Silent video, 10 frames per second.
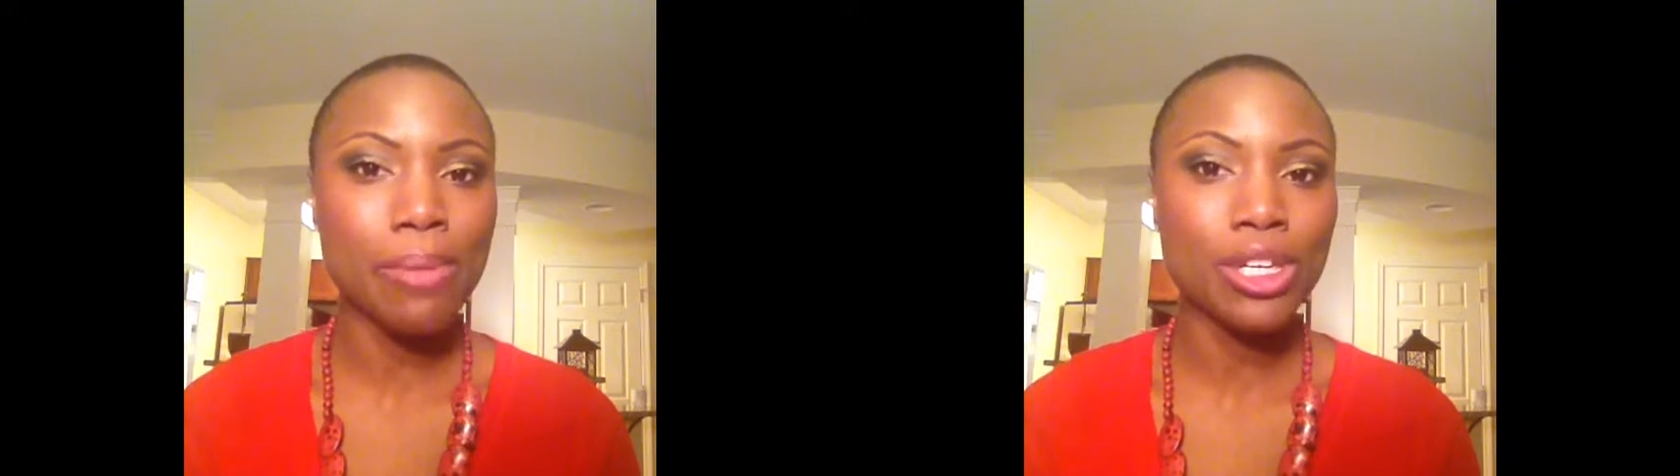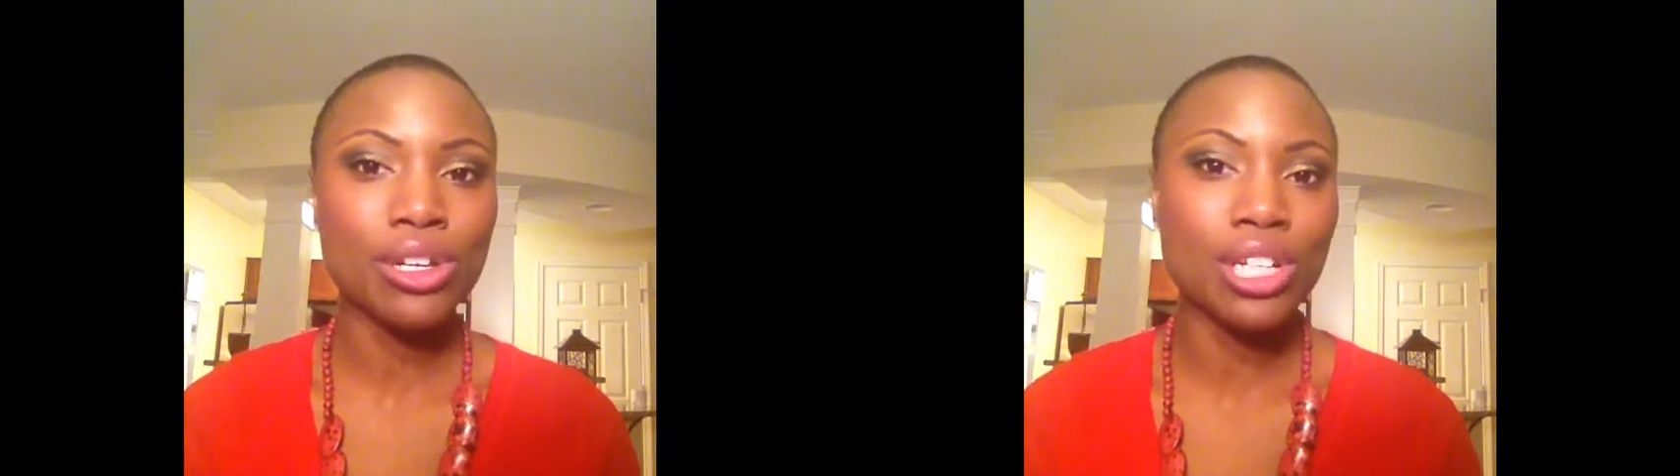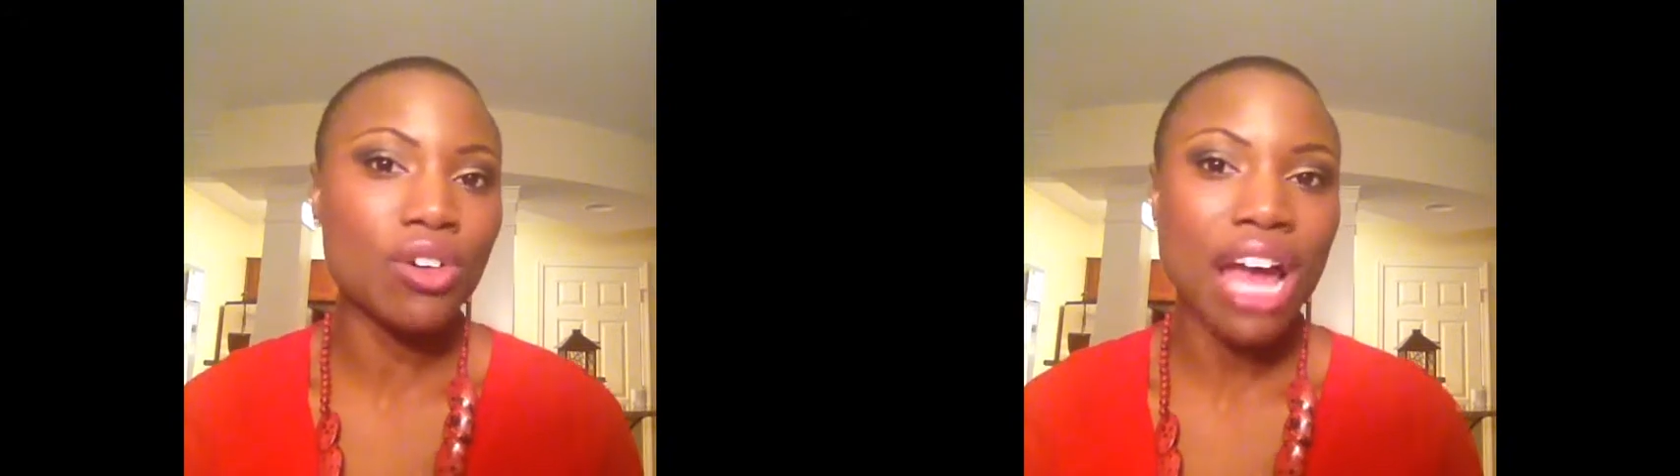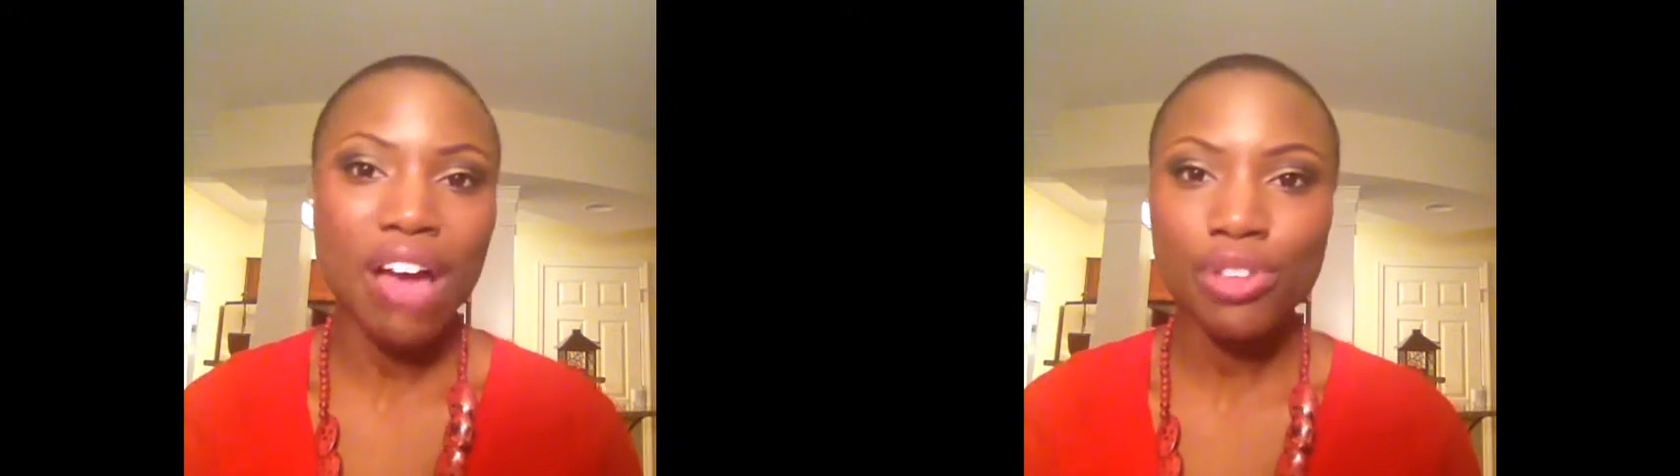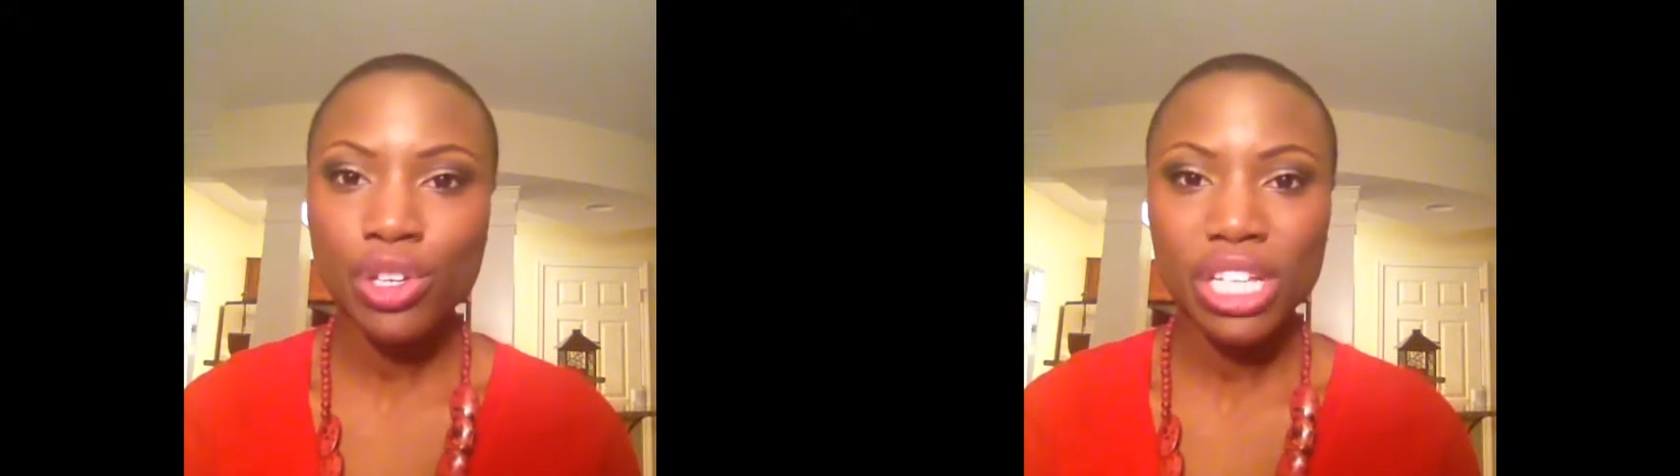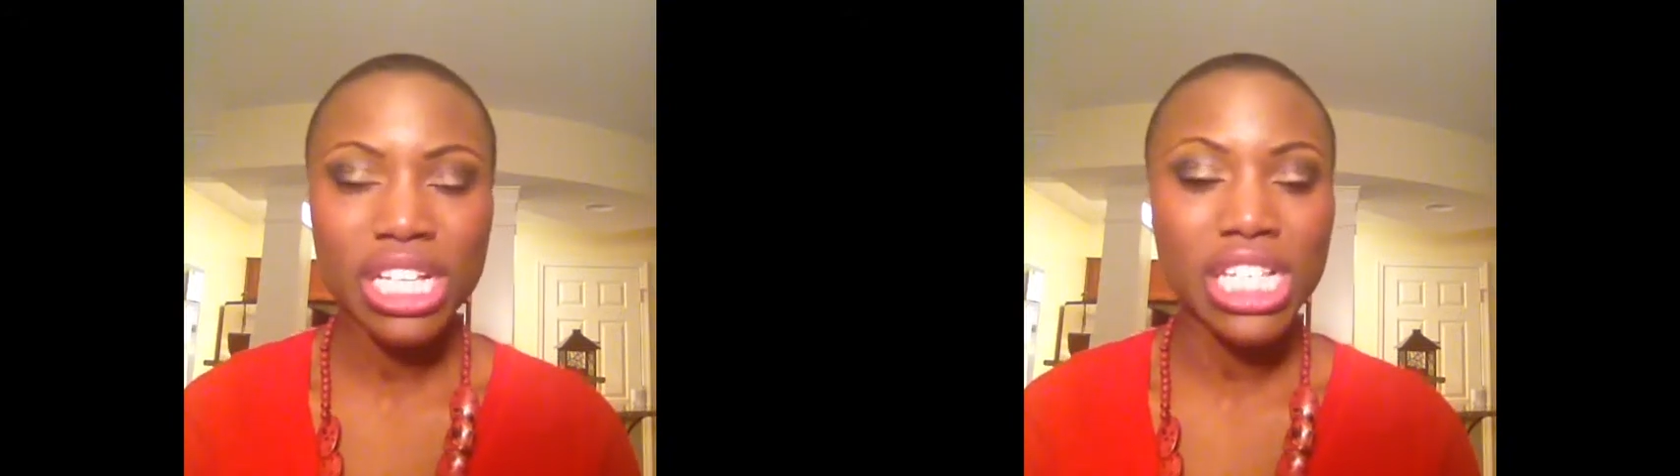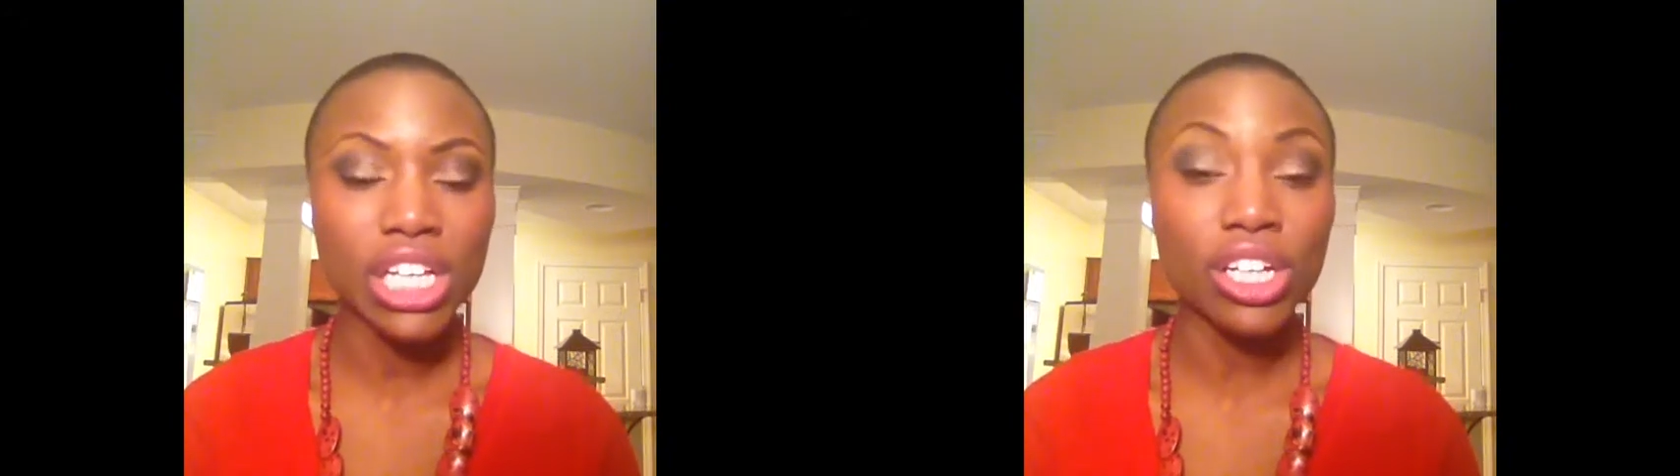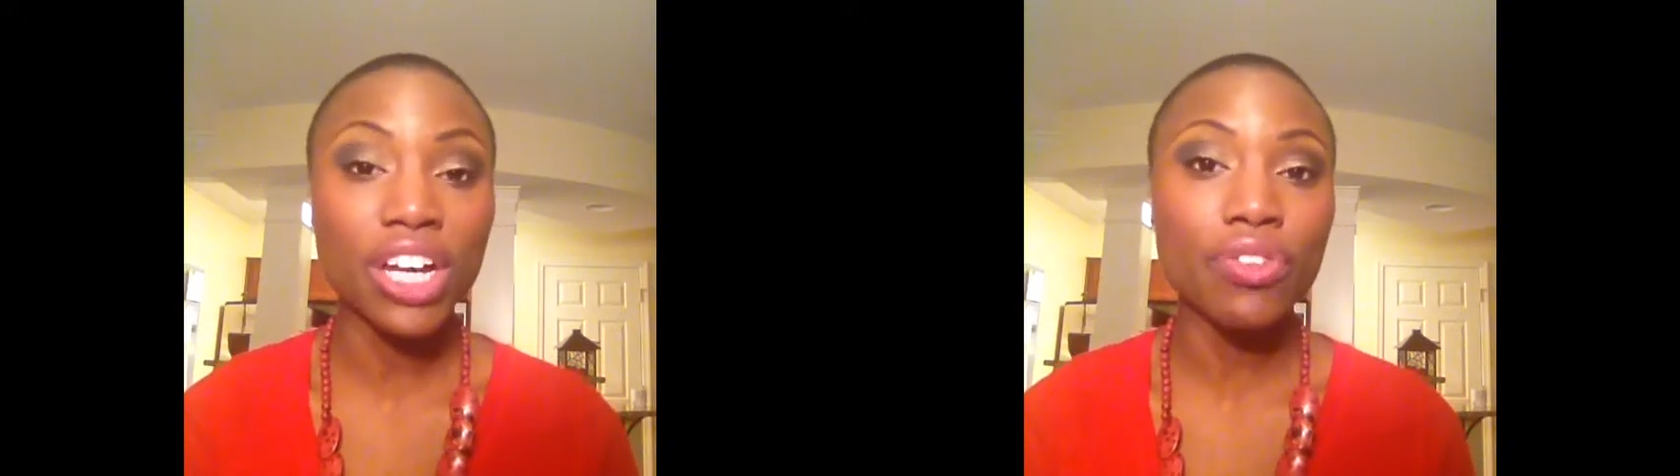You don't have to use
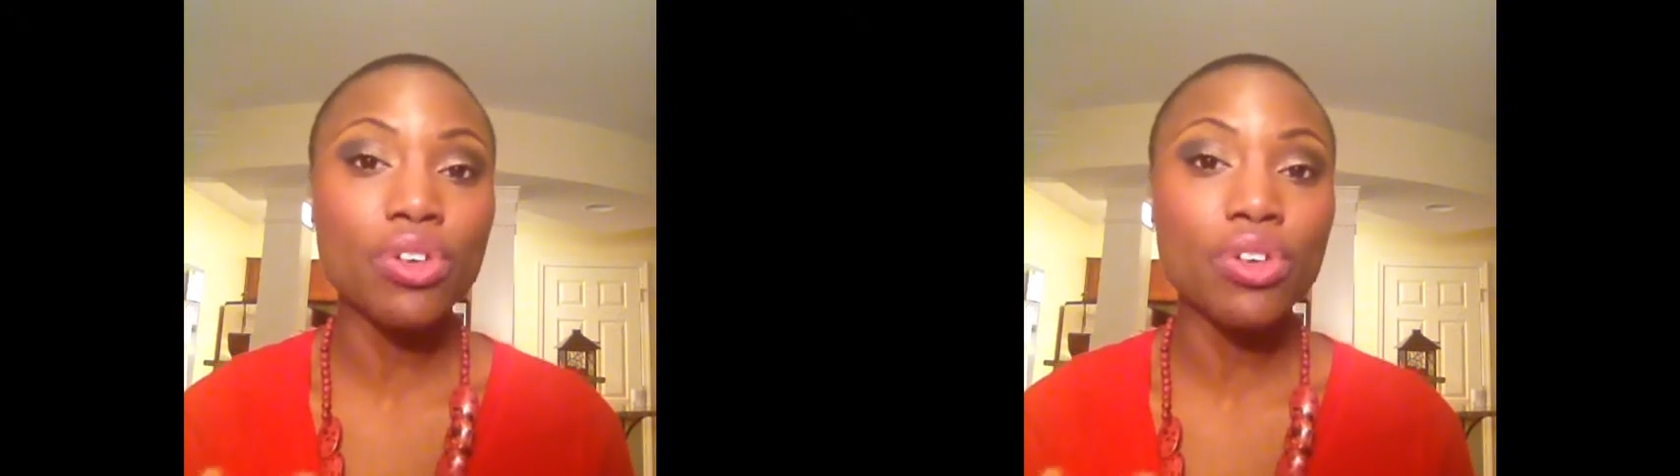concealer if